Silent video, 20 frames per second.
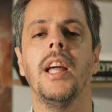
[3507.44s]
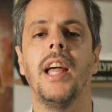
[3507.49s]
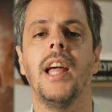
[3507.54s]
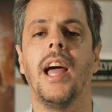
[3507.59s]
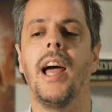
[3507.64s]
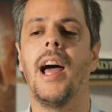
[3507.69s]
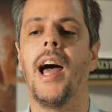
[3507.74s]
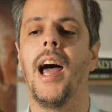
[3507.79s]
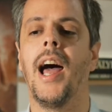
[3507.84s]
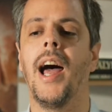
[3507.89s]

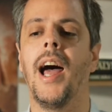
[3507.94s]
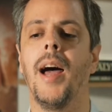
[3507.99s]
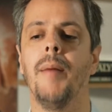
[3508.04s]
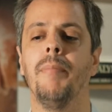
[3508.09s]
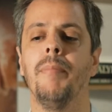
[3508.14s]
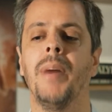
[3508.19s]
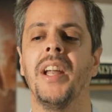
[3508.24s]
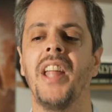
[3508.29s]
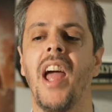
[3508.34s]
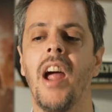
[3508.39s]

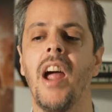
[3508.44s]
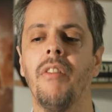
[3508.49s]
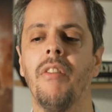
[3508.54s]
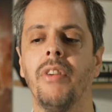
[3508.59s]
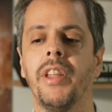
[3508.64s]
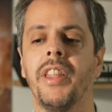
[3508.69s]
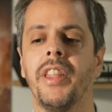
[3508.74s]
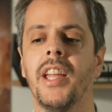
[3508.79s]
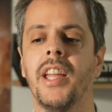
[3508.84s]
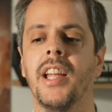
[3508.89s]
But
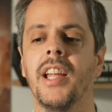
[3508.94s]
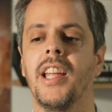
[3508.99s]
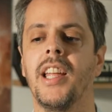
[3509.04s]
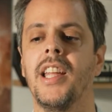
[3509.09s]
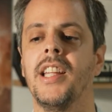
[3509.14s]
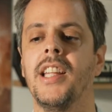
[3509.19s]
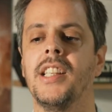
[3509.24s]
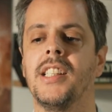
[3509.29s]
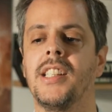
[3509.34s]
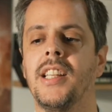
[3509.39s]
everything
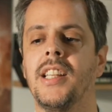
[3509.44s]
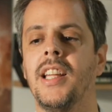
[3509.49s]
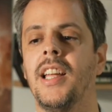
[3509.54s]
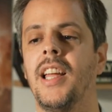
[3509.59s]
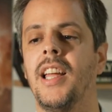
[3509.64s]
is